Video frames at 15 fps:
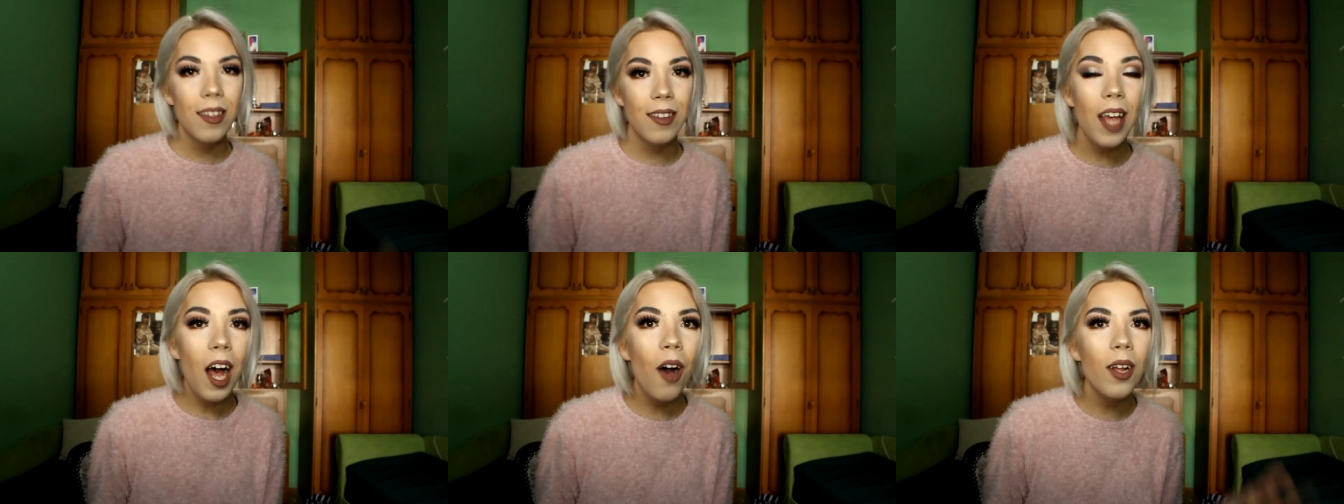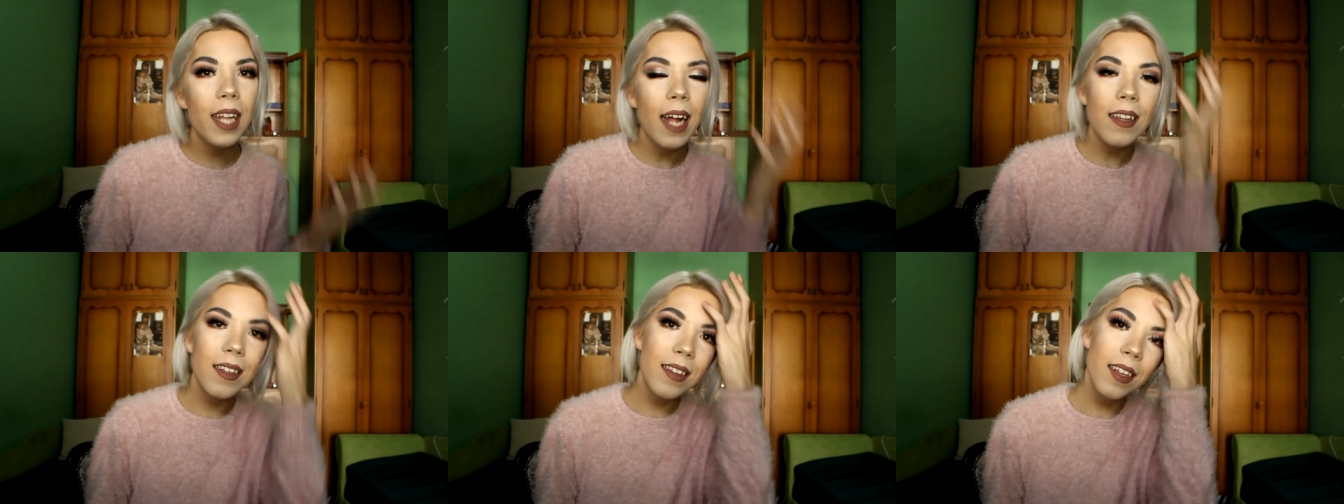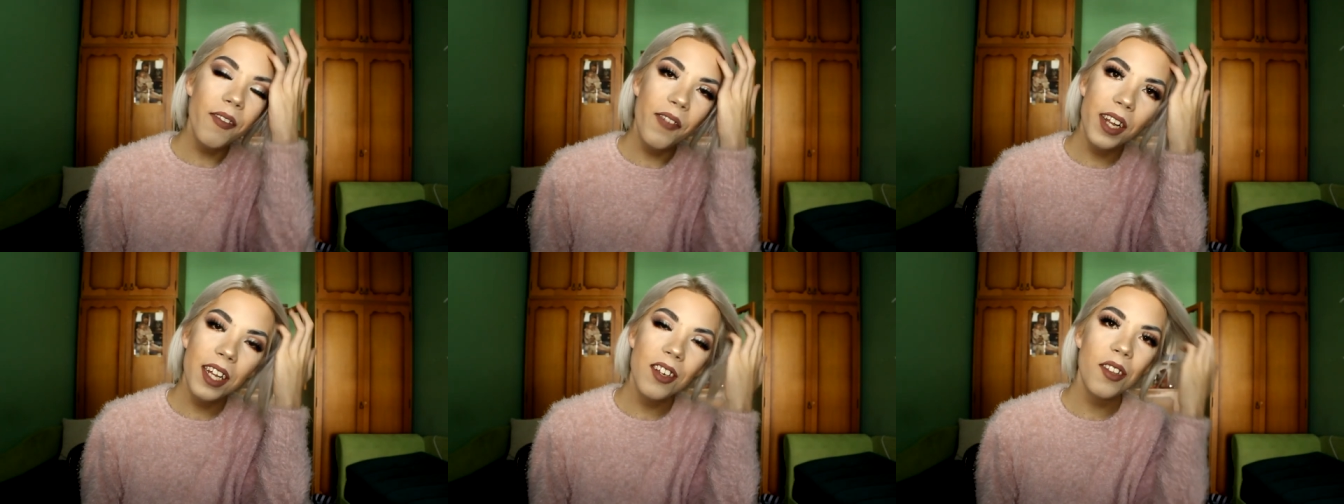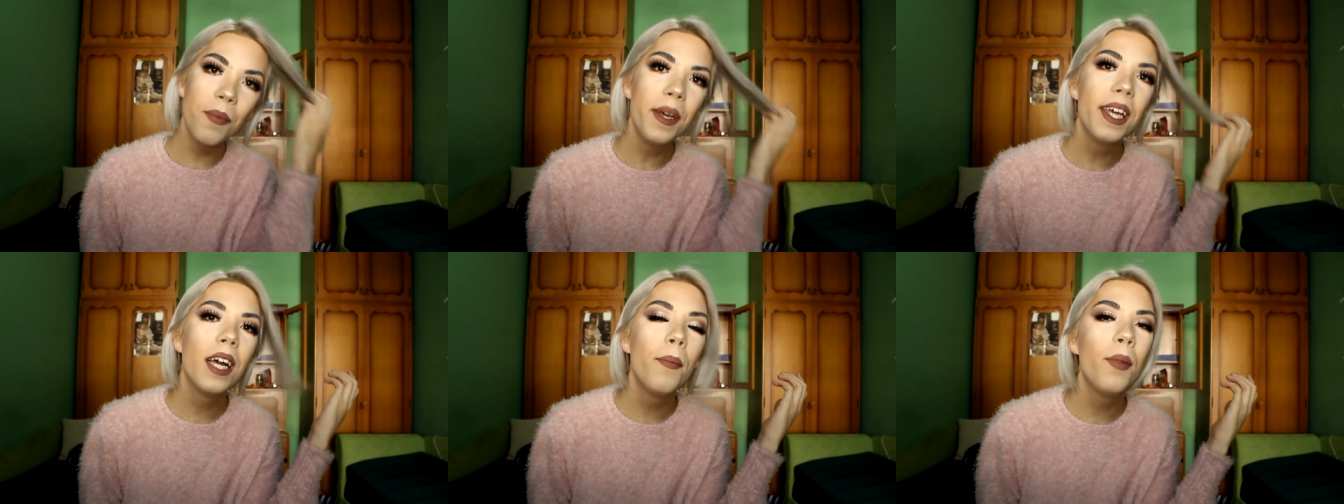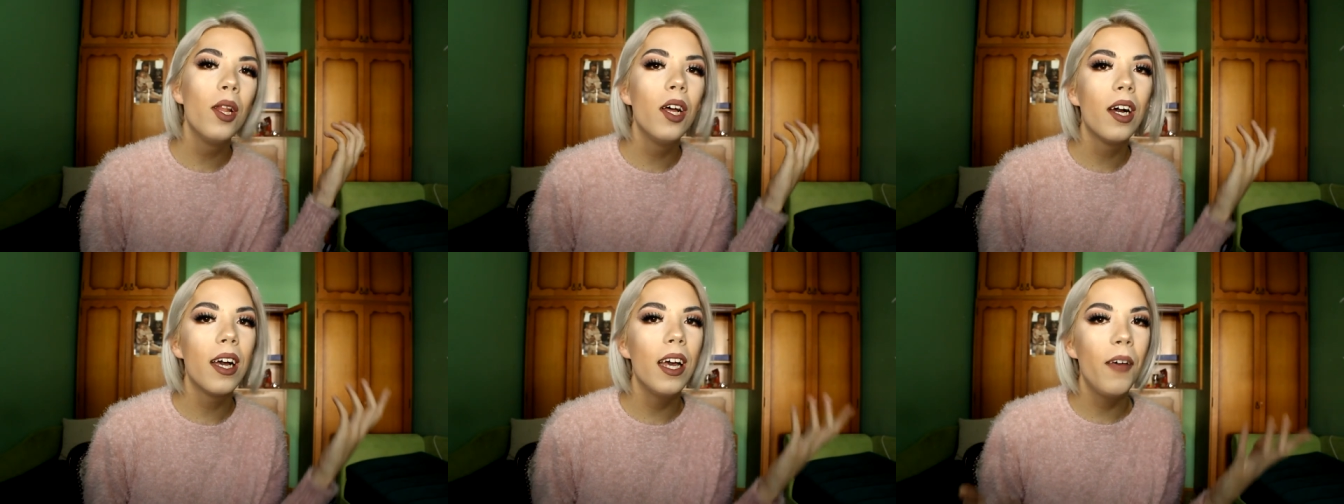So that's the finished
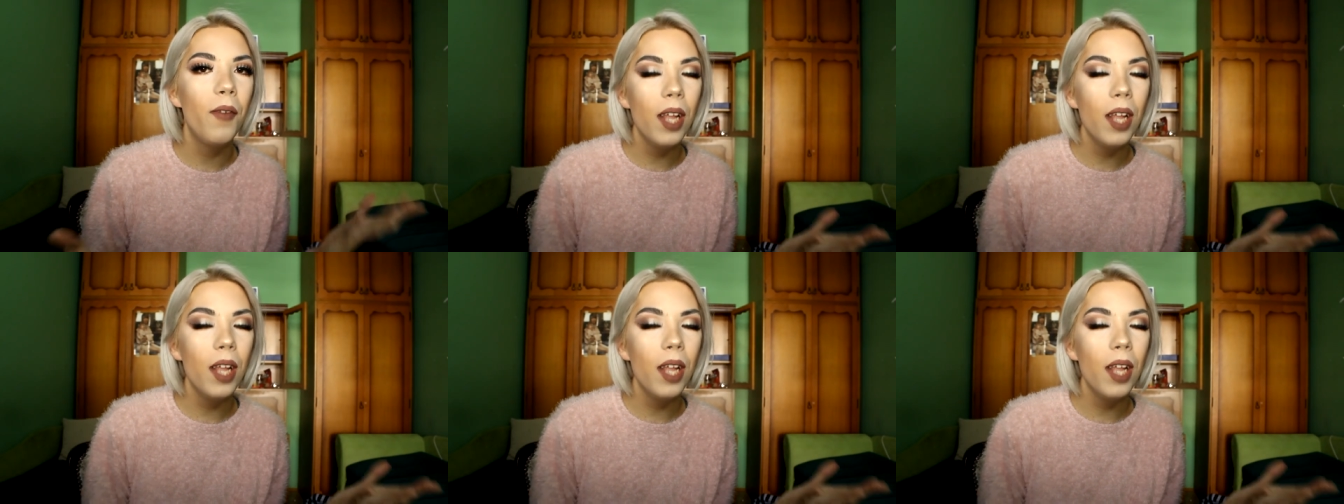makeup look.